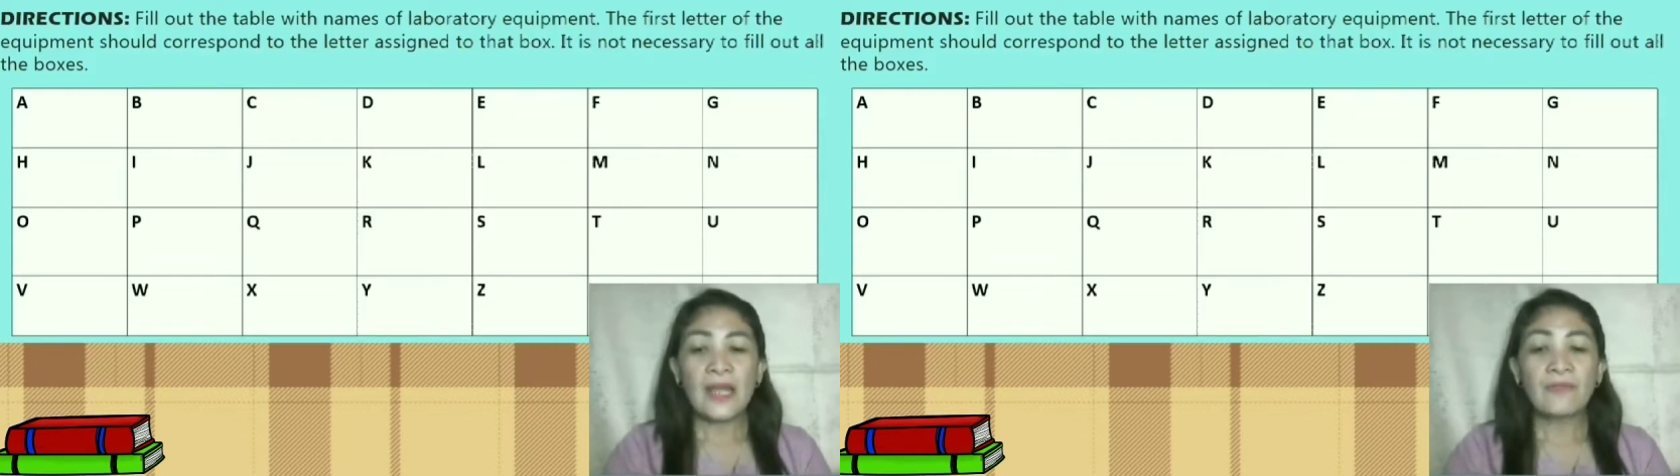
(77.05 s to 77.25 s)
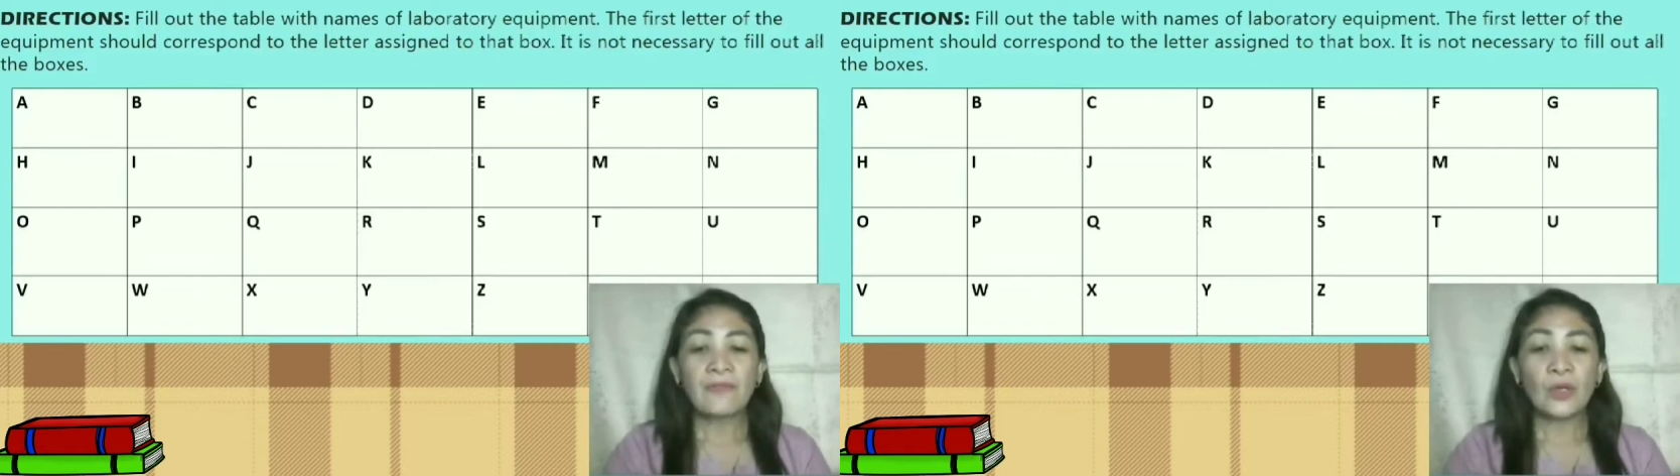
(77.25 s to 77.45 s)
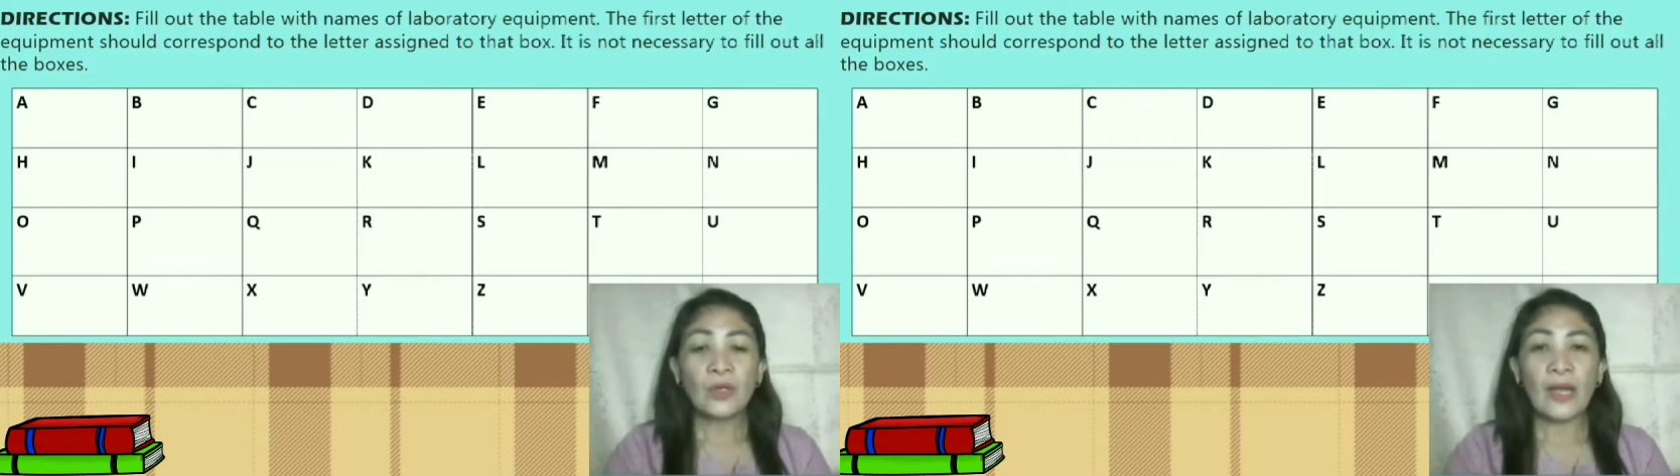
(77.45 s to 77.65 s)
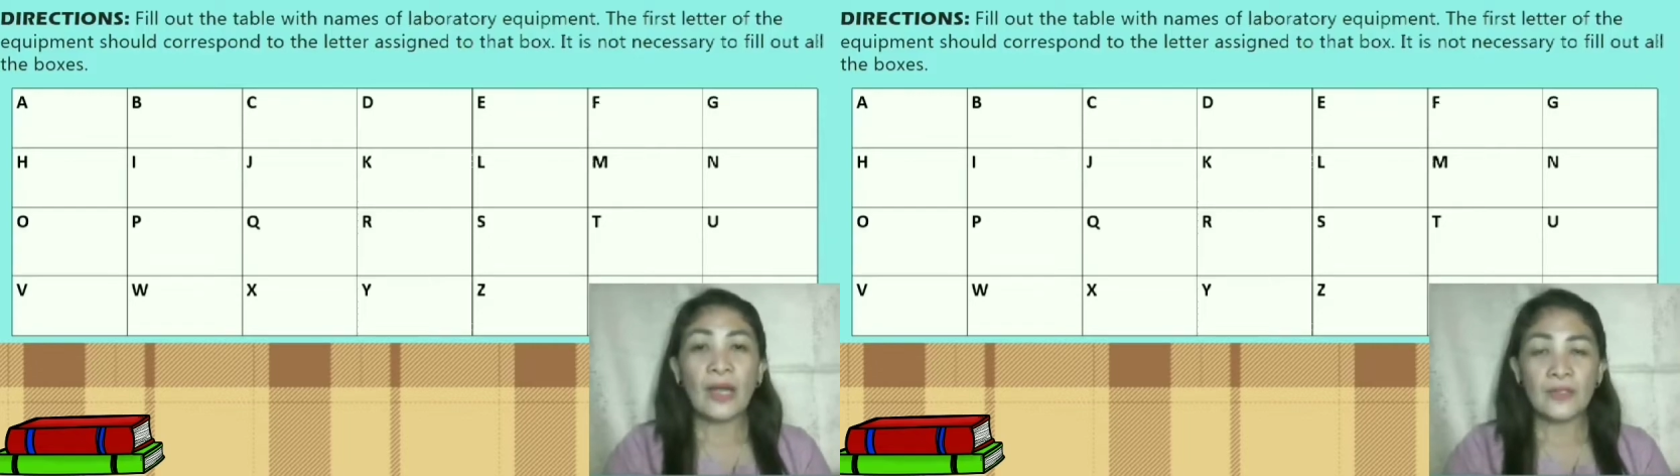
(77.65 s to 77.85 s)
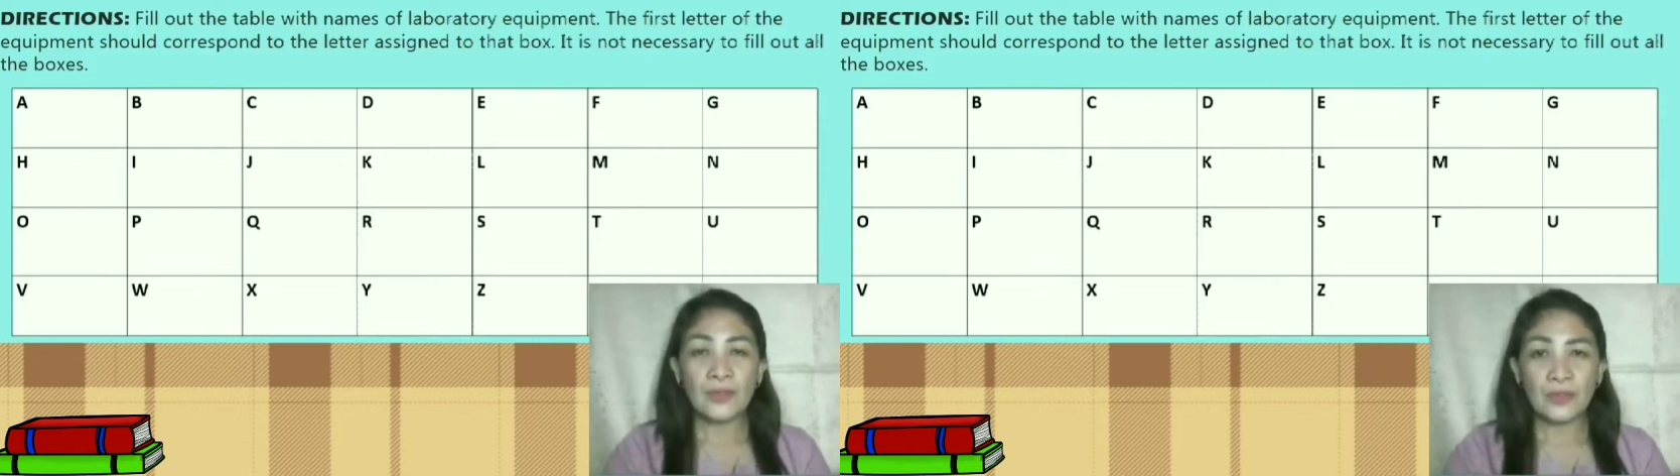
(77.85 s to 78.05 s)
have your
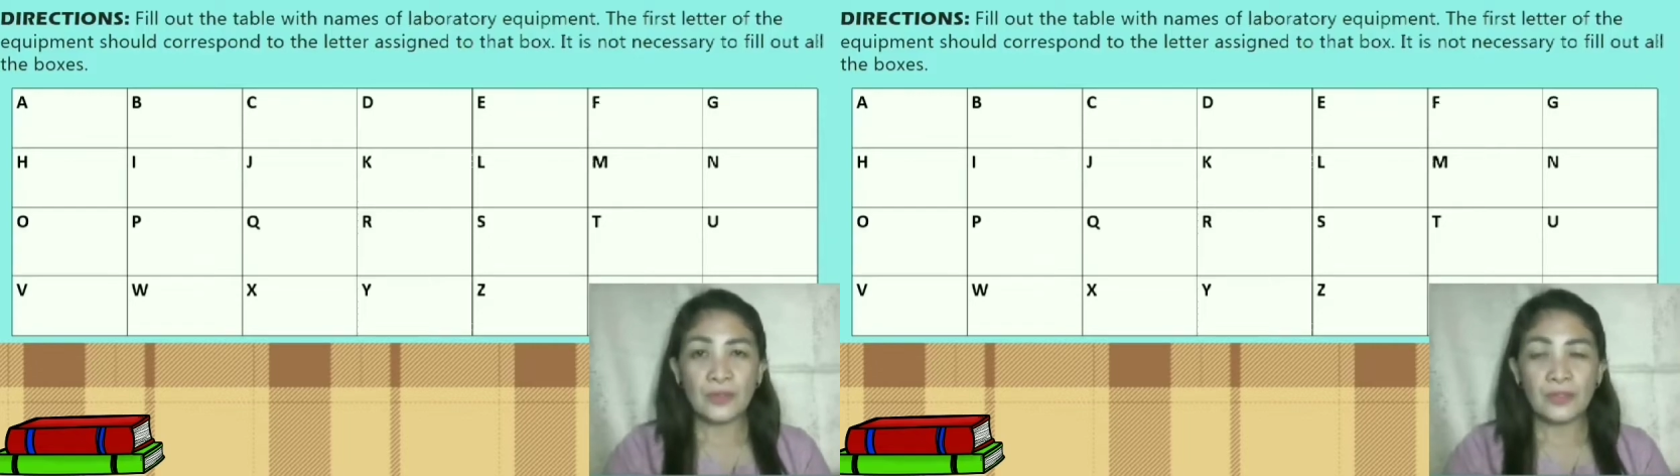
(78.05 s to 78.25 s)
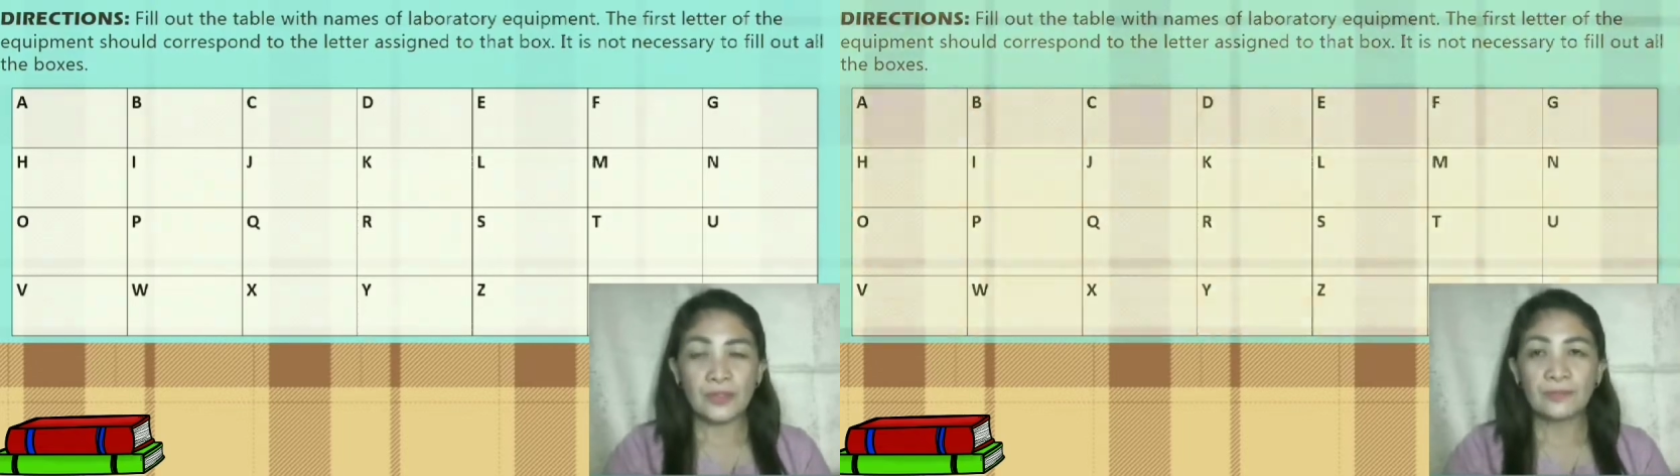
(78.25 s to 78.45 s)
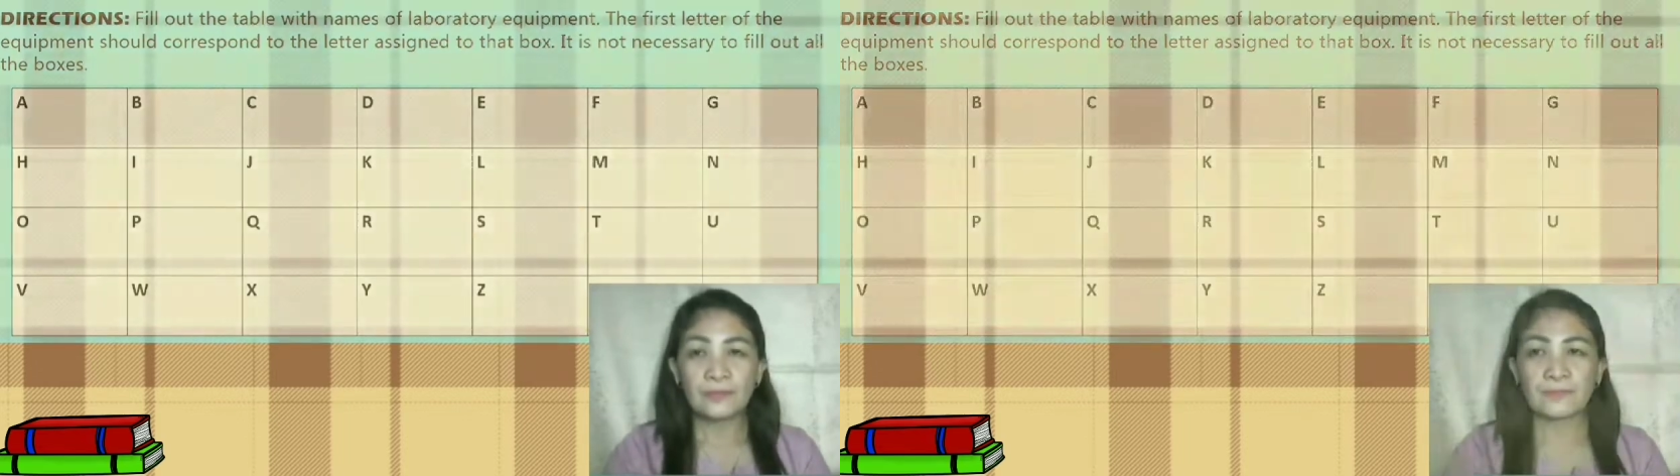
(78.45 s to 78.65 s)
answers.